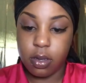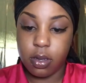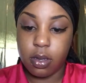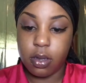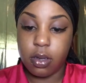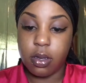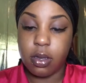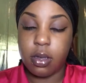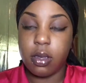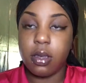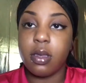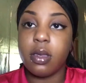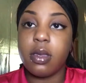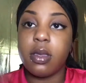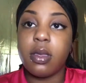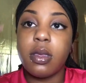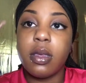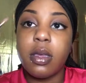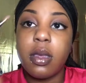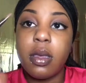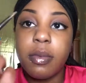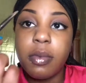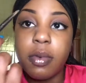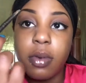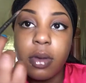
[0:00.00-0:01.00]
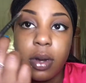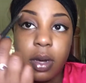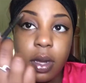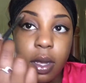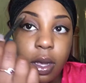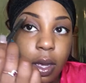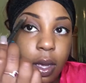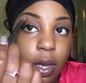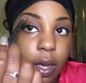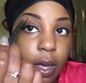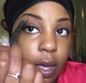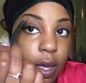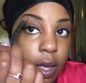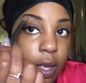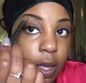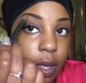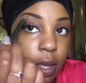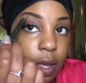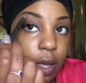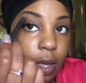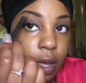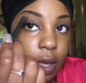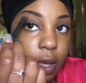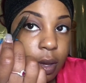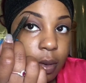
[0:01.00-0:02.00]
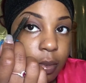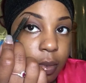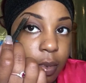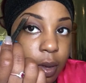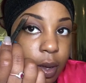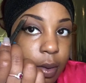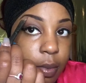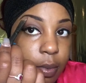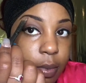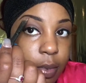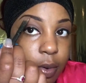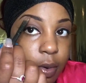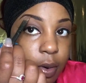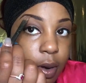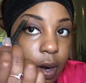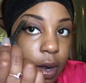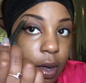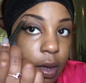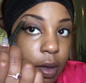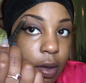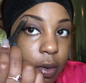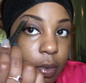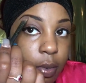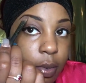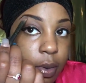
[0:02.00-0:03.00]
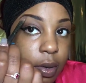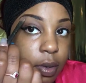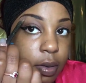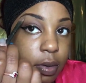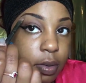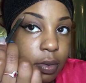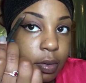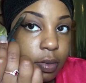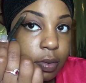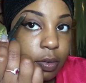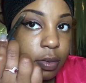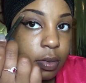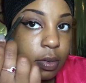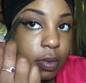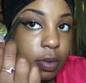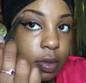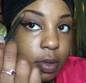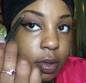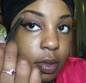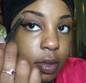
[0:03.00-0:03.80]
I'm going to highlight my brow bone.